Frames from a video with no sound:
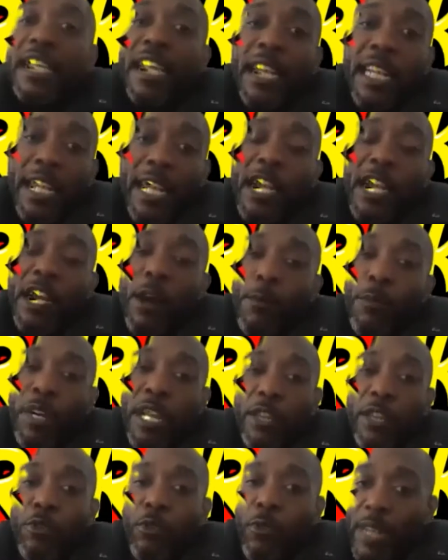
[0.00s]
did link up with
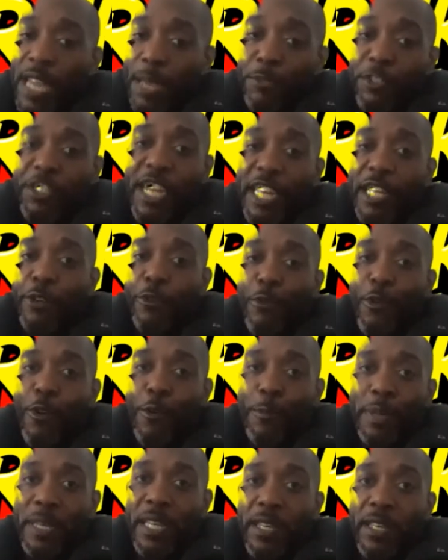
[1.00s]
a youth named Jay
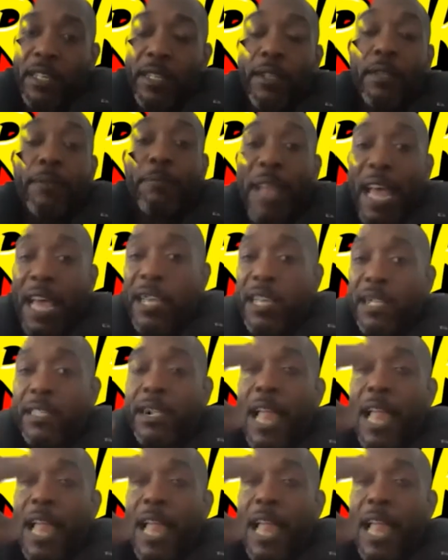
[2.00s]
Dorobi. That is